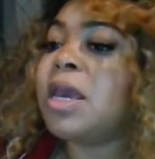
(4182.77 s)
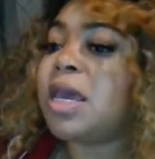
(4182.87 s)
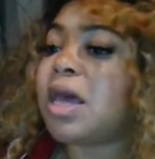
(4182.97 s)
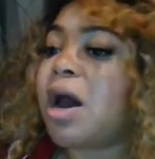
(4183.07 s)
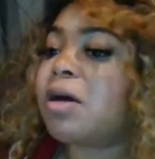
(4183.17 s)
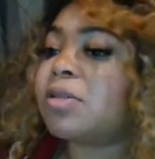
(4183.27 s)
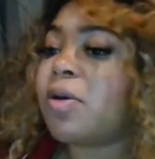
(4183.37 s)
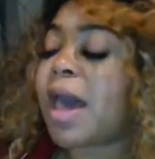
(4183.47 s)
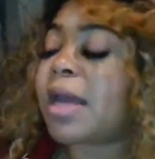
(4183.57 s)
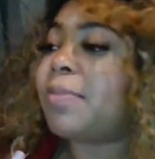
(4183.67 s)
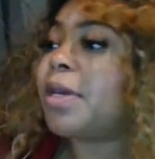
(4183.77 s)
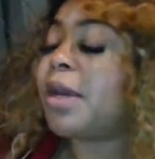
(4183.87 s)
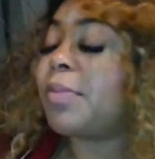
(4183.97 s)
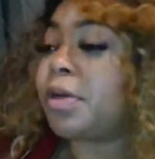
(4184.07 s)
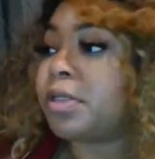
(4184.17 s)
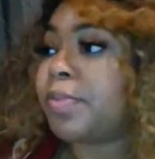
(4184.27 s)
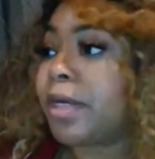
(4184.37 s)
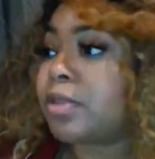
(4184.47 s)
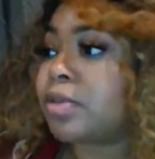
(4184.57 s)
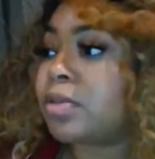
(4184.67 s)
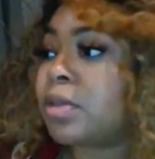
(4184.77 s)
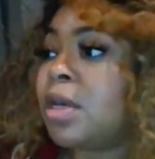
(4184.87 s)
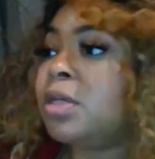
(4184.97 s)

and then also how to pick up your sponsors.